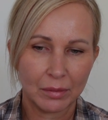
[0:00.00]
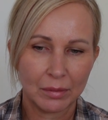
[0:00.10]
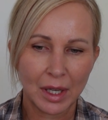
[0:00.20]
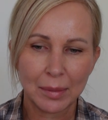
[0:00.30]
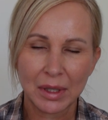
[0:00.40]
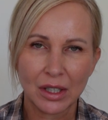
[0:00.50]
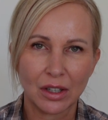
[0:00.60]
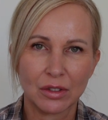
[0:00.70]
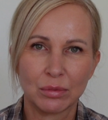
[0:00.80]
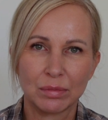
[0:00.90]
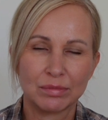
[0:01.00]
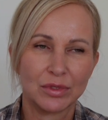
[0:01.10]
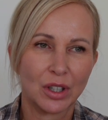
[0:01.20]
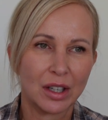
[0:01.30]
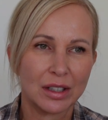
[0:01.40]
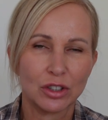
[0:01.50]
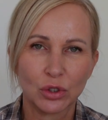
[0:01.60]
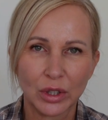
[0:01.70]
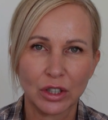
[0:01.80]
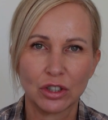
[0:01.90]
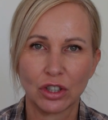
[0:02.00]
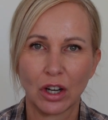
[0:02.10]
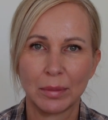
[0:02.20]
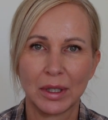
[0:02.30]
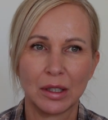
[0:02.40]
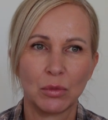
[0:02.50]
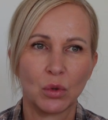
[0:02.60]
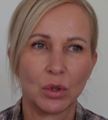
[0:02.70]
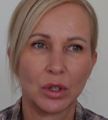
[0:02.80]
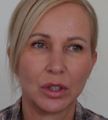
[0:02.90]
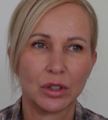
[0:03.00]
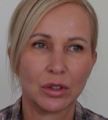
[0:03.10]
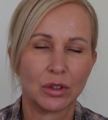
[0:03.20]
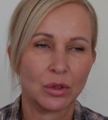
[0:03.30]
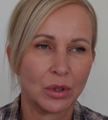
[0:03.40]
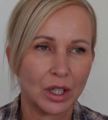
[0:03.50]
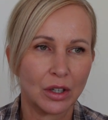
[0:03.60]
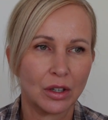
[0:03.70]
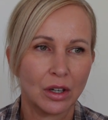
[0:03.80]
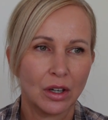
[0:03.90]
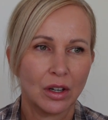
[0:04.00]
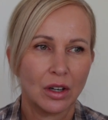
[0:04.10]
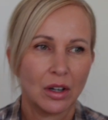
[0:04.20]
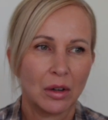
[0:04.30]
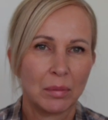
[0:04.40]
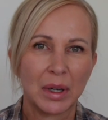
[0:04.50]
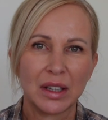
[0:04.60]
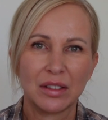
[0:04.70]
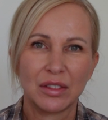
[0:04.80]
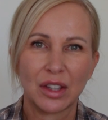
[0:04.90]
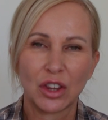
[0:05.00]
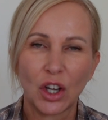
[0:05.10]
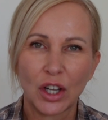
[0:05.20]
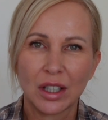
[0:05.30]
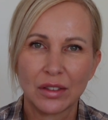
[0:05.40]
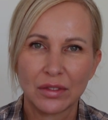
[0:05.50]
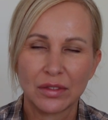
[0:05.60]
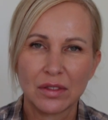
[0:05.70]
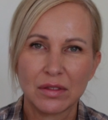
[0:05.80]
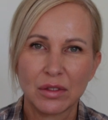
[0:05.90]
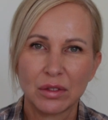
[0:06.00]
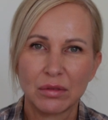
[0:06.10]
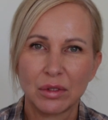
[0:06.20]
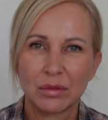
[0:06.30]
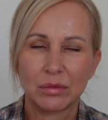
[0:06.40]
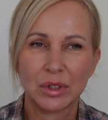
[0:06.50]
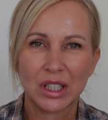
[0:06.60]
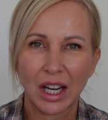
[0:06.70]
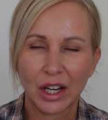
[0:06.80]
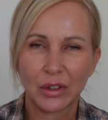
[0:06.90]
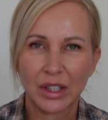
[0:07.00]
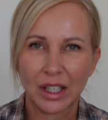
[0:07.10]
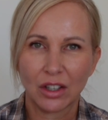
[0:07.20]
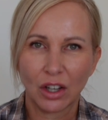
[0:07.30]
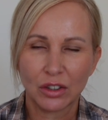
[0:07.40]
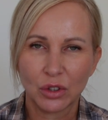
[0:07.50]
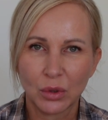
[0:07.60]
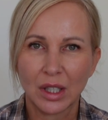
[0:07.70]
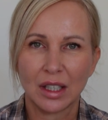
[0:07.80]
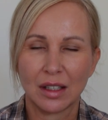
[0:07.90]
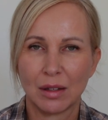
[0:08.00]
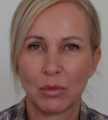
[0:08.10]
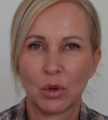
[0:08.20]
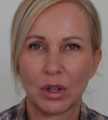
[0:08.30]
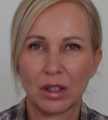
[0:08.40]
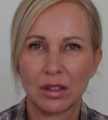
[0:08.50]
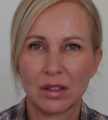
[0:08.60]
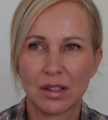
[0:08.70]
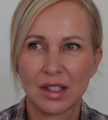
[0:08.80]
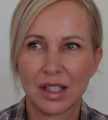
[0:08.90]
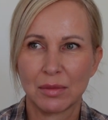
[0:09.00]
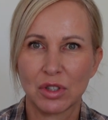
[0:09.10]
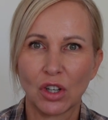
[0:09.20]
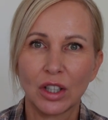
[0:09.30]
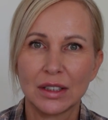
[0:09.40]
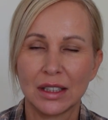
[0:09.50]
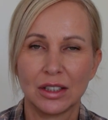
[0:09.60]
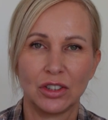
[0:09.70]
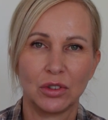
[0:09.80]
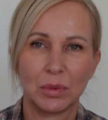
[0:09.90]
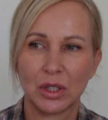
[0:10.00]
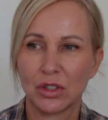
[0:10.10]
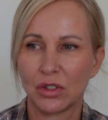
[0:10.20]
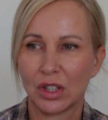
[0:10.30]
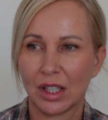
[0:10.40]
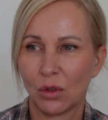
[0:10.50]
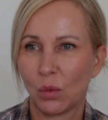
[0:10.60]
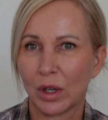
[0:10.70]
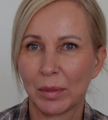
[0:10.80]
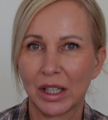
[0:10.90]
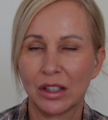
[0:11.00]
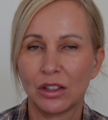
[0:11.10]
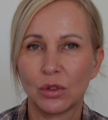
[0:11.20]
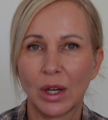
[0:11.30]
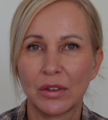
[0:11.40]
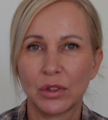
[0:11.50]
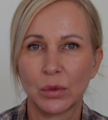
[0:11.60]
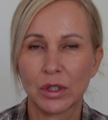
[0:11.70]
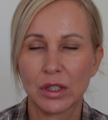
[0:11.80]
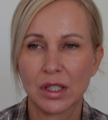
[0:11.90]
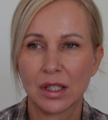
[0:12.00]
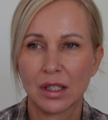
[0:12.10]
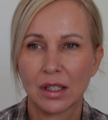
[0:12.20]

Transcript: maybe are not enjoying your job anymore, your career, but the thought of retiring and not doing it anymore seems daunting to you because you think, what am I going to do afterwards?